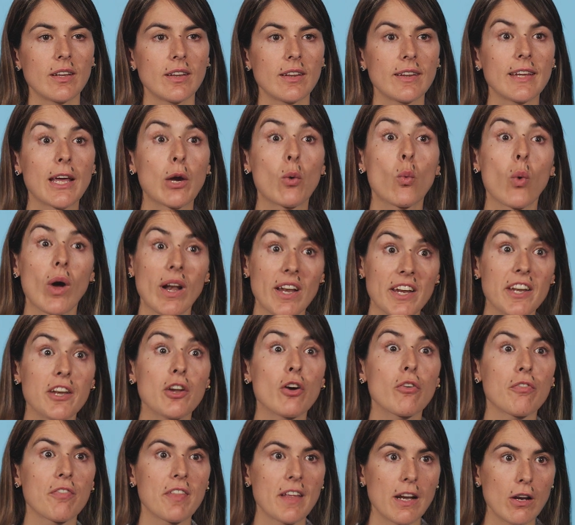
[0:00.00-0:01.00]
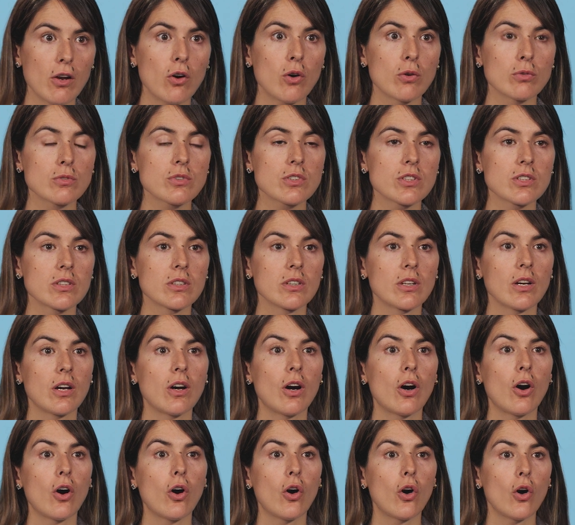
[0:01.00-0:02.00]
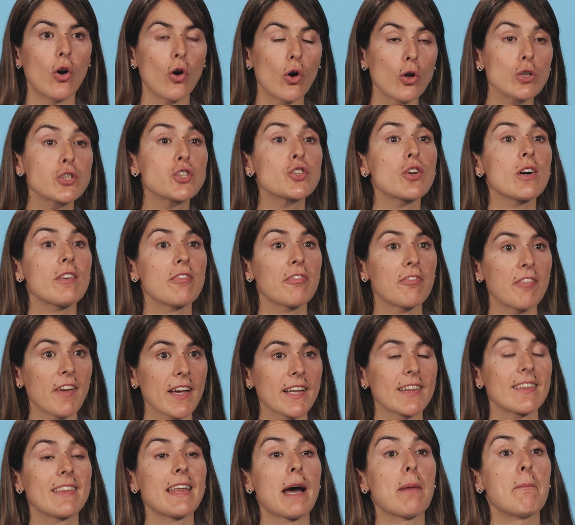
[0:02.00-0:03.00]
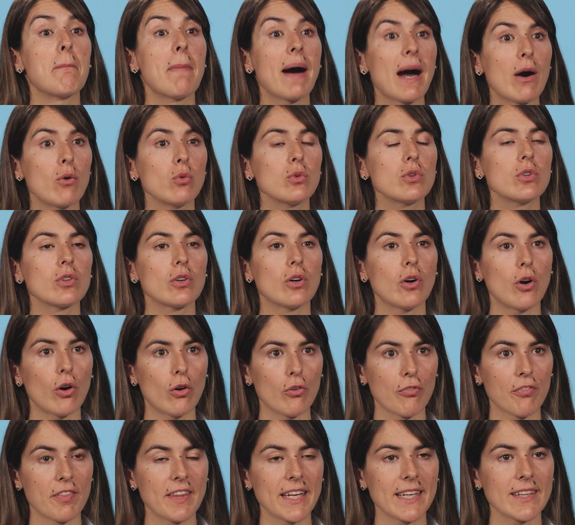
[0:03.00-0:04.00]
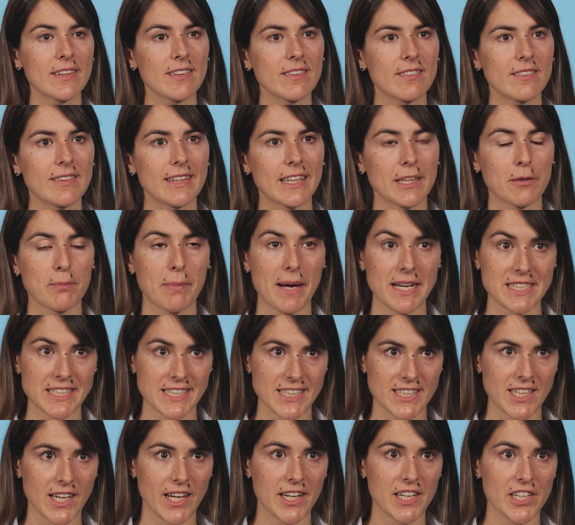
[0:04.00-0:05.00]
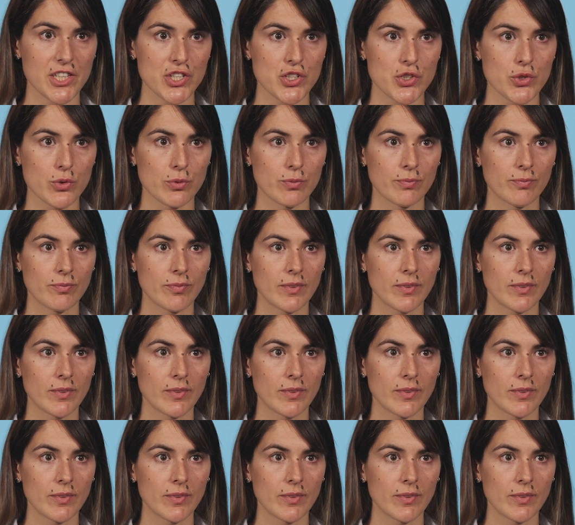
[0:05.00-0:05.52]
the quality of the loans also affect the amount of debt that banks can issue.